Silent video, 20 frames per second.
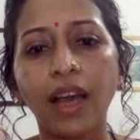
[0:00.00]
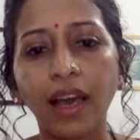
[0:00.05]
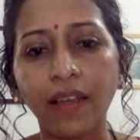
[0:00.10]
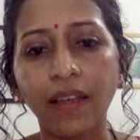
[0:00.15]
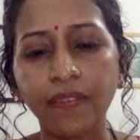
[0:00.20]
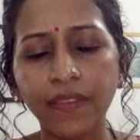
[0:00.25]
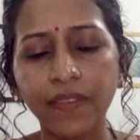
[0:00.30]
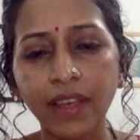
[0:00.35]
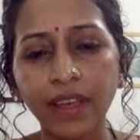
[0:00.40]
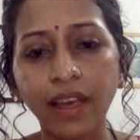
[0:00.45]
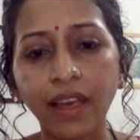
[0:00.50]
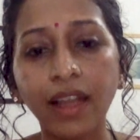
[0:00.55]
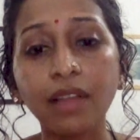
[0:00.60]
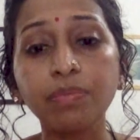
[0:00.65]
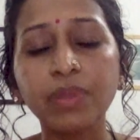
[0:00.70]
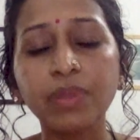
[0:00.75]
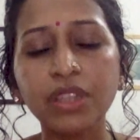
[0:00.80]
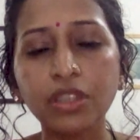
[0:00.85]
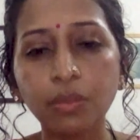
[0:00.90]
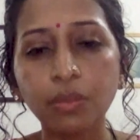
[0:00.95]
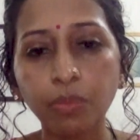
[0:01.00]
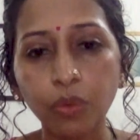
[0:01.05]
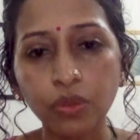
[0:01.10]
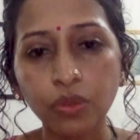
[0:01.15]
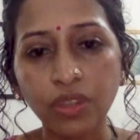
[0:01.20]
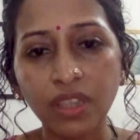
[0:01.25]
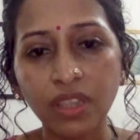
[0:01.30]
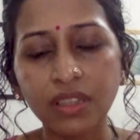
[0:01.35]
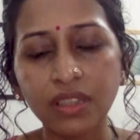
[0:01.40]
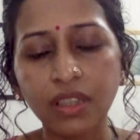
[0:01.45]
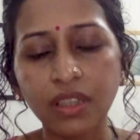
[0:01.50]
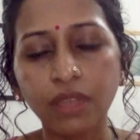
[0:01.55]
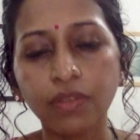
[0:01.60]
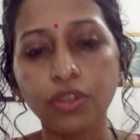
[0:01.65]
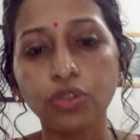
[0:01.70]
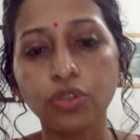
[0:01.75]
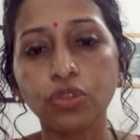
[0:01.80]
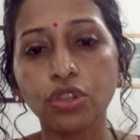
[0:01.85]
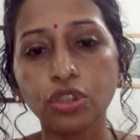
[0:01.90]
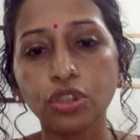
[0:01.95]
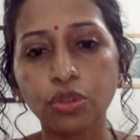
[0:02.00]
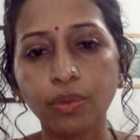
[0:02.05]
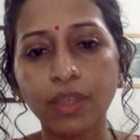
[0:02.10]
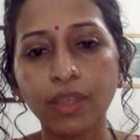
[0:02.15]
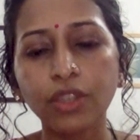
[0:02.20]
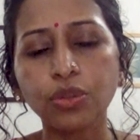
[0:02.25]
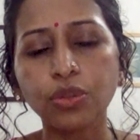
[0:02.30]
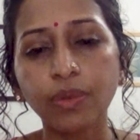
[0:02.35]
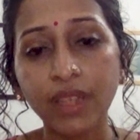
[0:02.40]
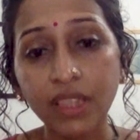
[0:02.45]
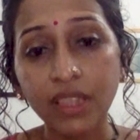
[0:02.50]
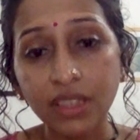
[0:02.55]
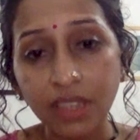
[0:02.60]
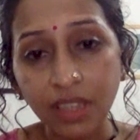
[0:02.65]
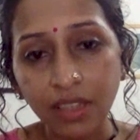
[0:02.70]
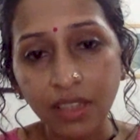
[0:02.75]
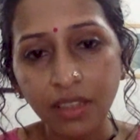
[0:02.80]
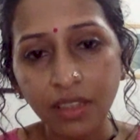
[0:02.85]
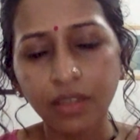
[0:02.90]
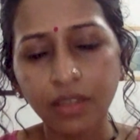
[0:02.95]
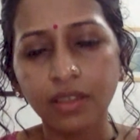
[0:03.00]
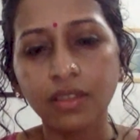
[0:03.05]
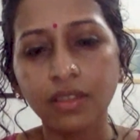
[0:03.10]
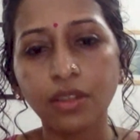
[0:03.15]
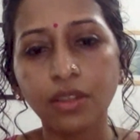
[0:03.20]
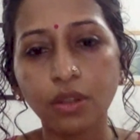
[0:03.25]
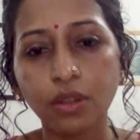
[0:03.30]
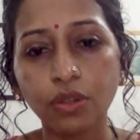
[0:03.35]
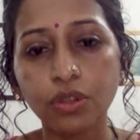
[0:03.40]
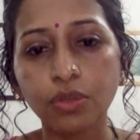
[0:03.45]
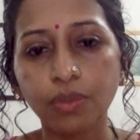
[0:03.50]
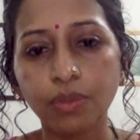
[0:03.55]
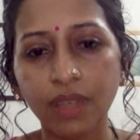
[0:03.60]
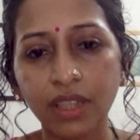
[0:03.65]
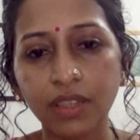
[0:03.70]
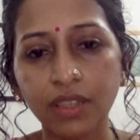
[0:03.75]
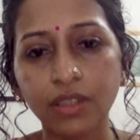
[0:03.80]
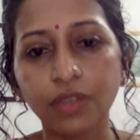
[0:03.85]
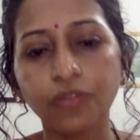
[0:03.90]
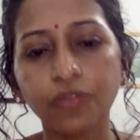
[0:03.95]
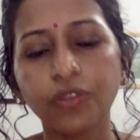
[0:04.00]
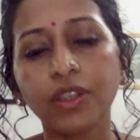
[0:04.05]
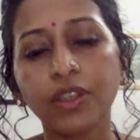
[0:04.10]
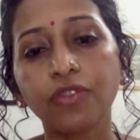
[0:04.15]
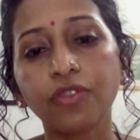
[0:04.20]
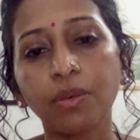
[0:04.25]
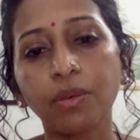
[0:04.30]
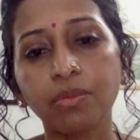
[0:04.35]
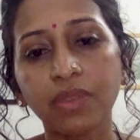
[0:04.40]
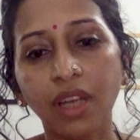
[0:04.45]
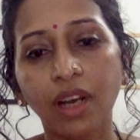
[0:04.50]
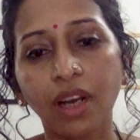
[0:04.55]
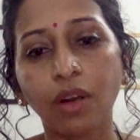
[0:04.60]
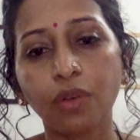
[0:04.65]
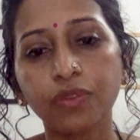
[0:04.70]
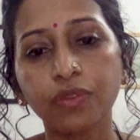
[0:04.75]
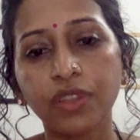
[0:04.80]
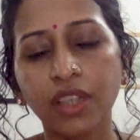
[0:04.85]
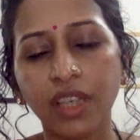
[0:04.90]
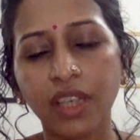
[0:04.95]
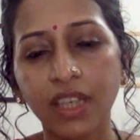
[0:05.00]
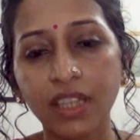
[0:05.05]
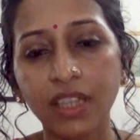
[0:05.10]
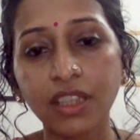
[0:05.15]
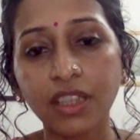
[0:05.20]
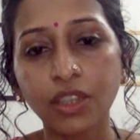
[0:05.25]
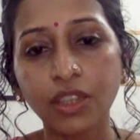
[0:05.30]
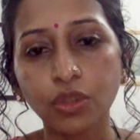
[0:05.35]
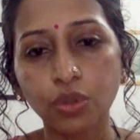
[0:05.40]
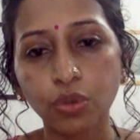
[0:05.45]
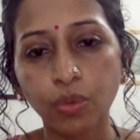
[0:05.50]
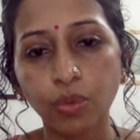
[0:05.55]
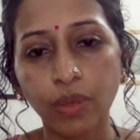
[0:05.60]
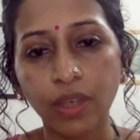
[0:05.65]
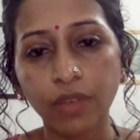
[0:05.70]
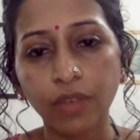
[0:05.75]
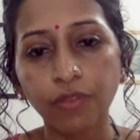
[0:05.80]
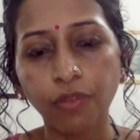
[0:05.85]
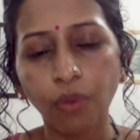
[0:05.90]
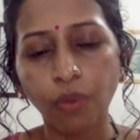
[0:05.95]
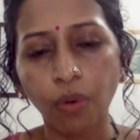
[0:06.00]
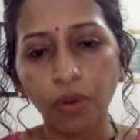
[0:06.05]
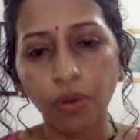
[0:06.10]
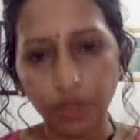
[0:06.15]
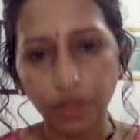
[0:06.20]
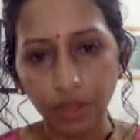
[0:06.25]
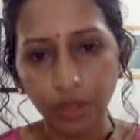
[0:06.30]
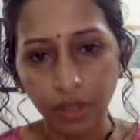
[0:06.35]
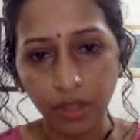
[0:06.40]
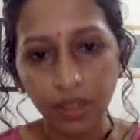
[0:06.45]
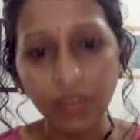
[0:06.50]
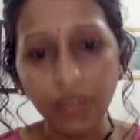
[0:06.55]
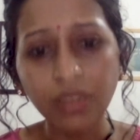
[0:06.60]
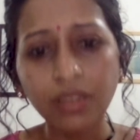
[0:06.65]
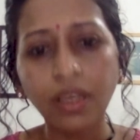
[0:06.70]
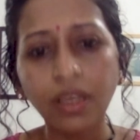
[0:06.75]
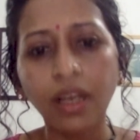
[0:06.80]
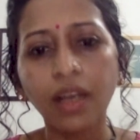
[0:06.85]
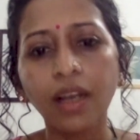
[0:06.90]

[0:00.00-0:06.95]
And the help and support that's given to the 12 to 18 years looks very different from that of the 18 to 24 years.